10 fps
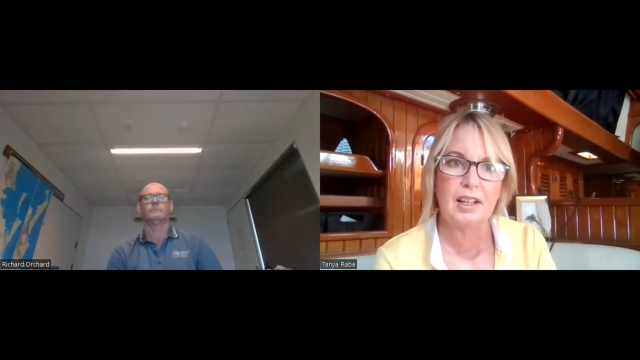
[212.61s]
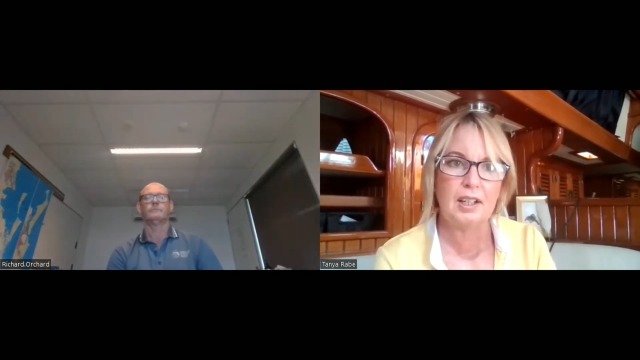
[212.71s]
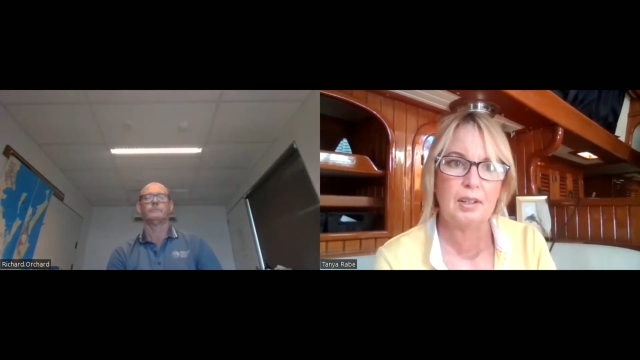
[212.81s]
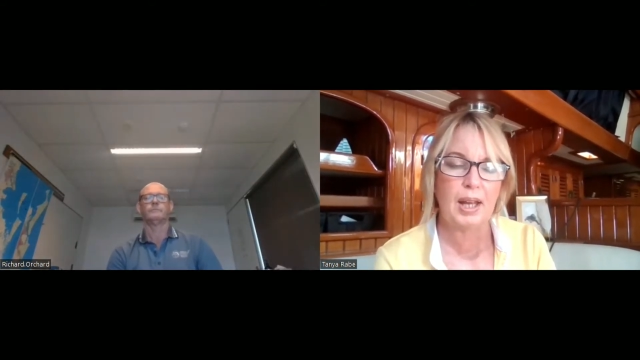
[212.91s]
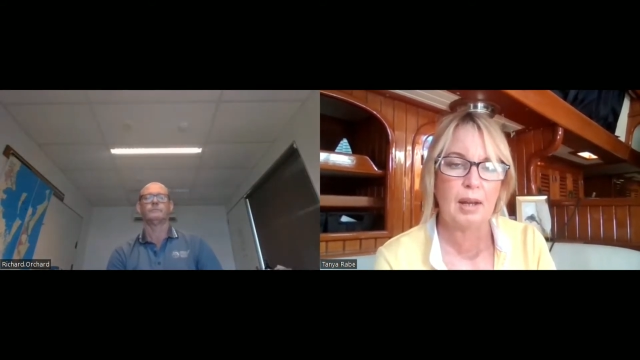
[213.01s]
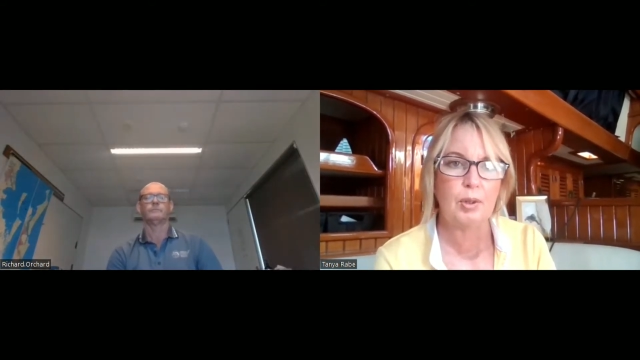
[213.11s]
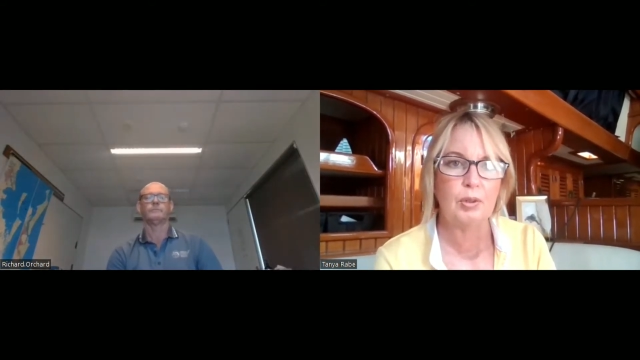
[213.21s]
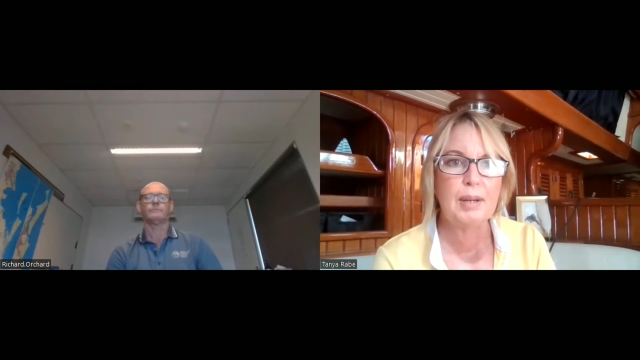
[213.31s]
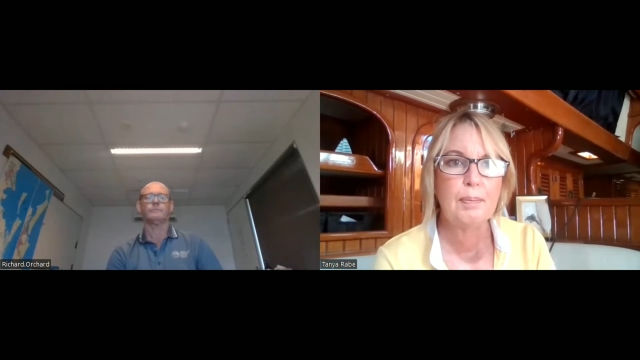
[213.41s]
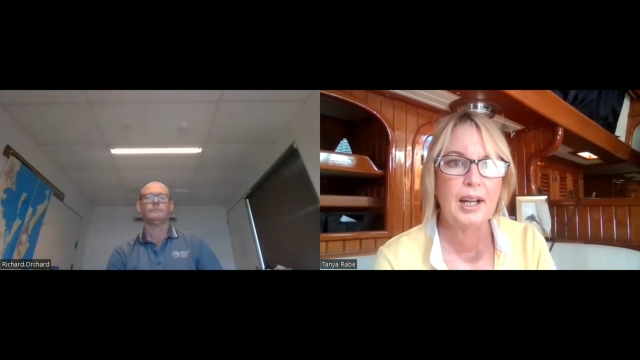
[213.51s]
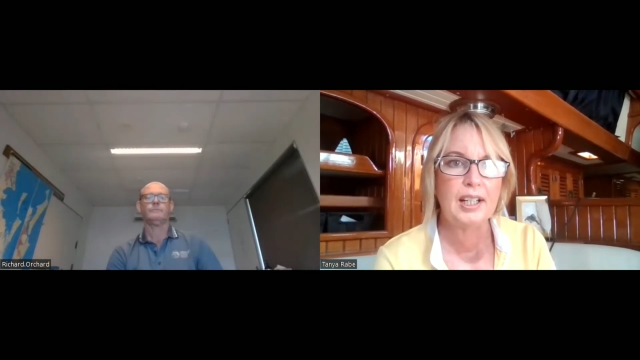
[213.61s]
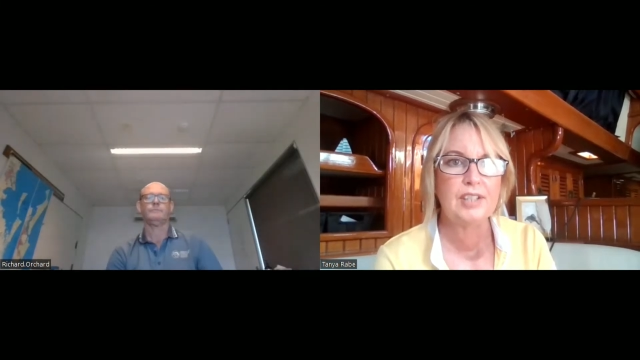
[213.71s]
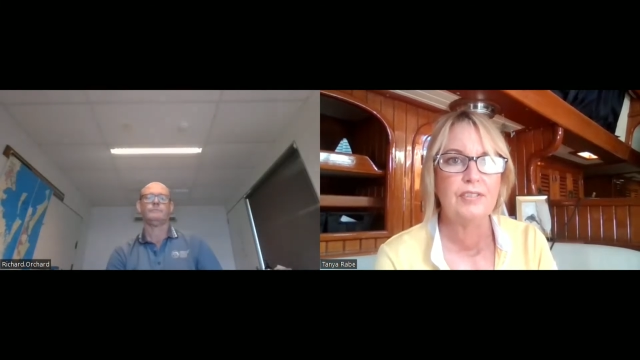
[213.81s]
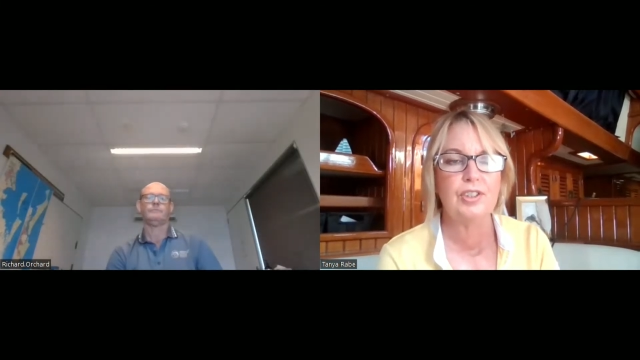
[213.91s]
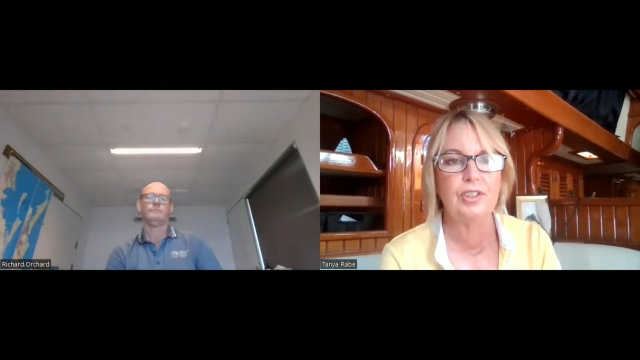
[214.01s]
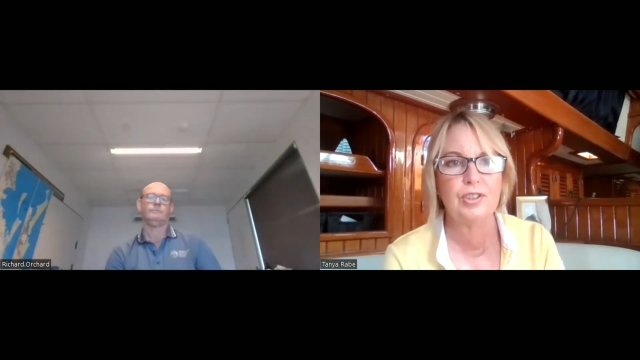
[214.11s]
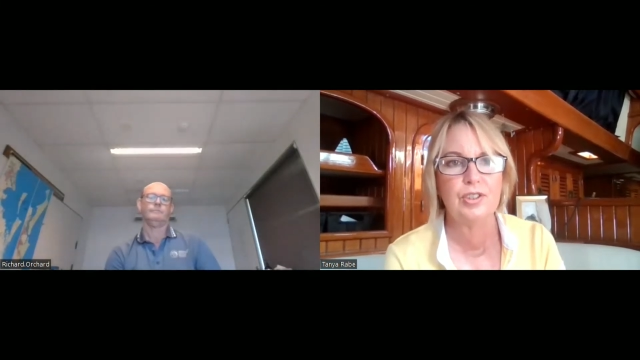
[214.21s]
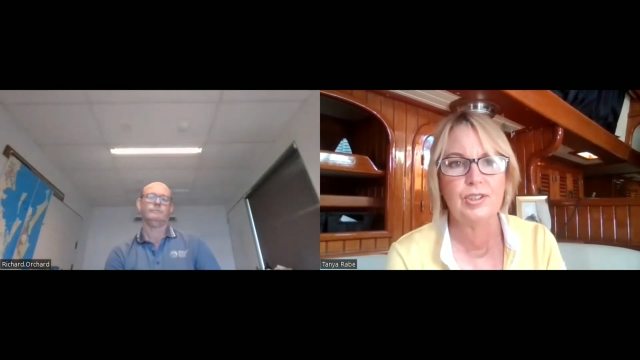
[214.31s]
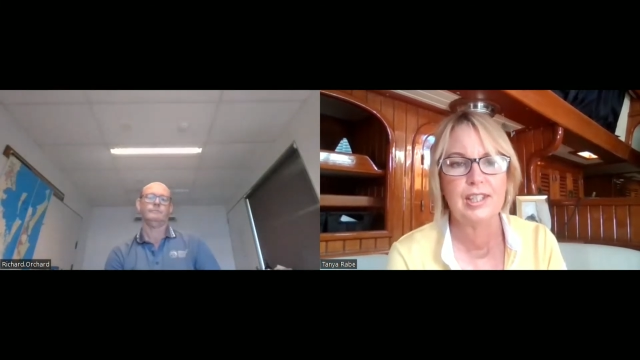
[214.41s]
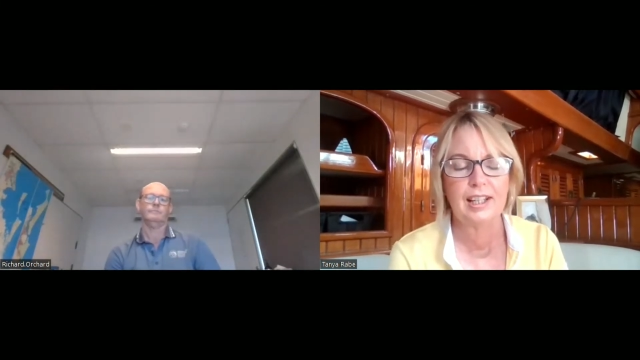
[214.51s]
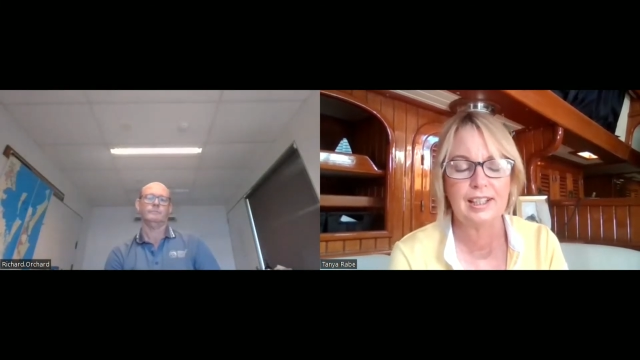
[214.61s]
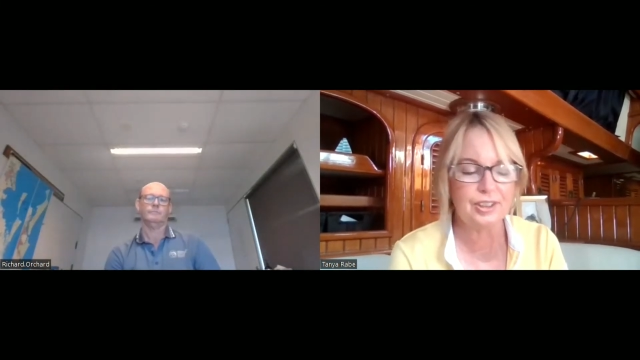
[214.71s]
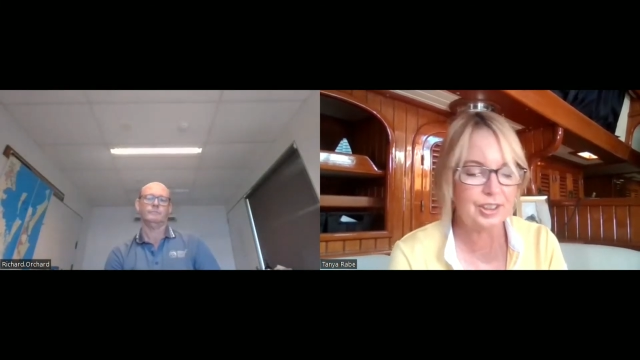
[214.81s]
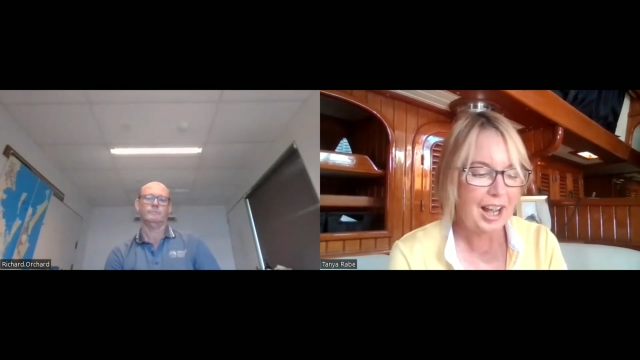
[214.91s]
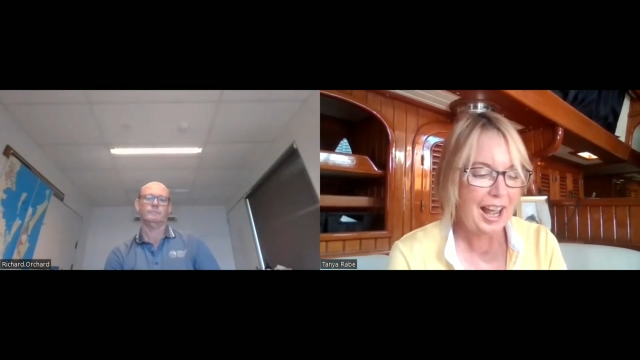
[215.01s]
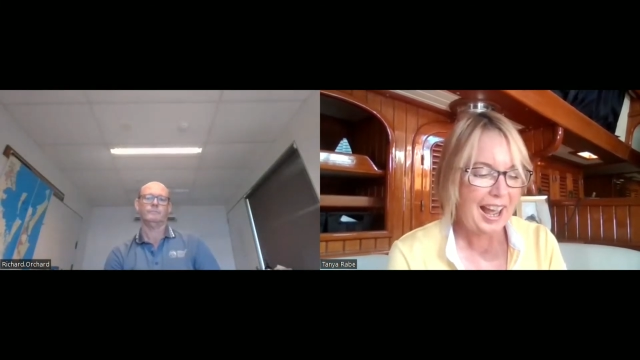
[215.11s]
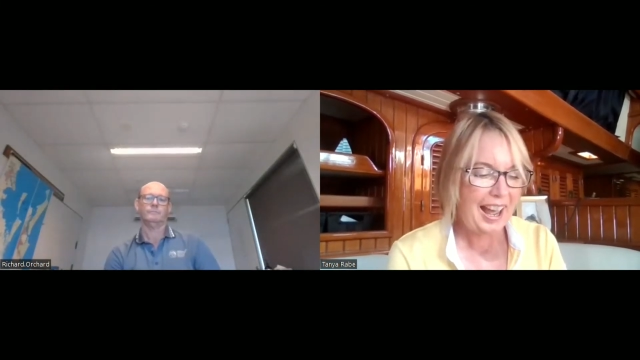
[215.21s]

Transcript: and marine parks for dogs who sail.